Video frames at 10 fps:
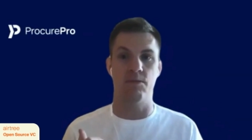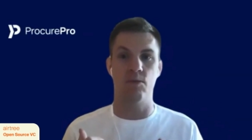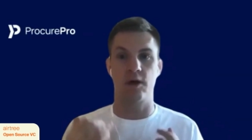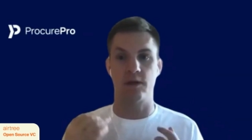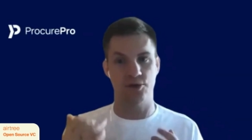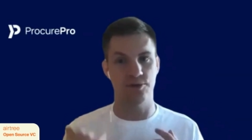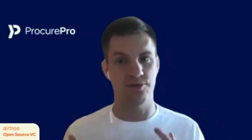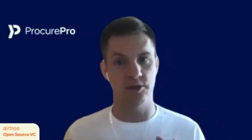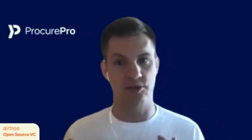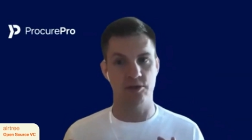were sort of
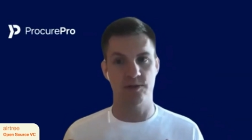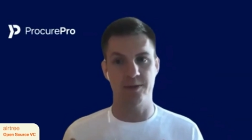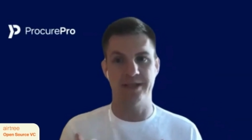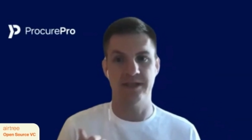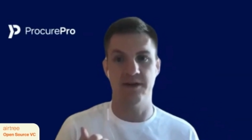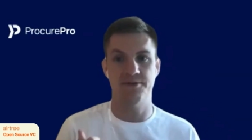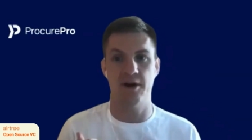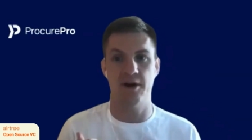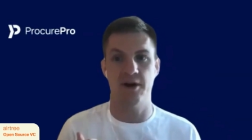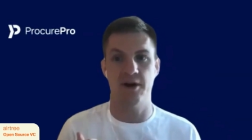almost good to
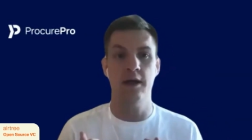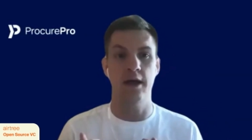identify